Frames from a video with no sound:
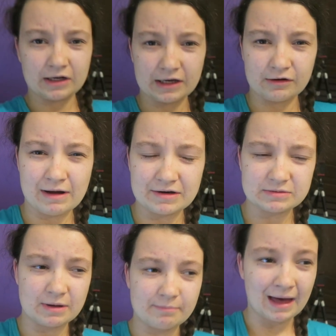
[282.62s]
kind of like around
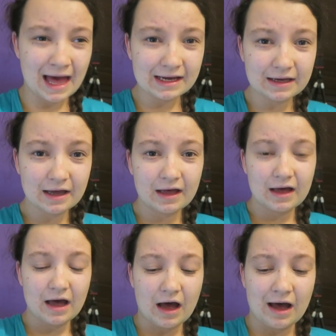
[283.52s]
to my back.
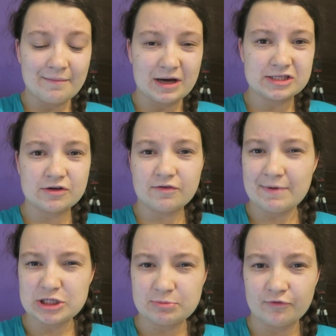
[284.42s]
I don't know if I've
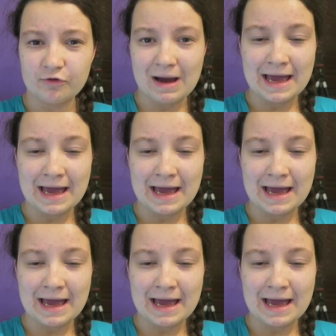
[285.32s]
mentioned before,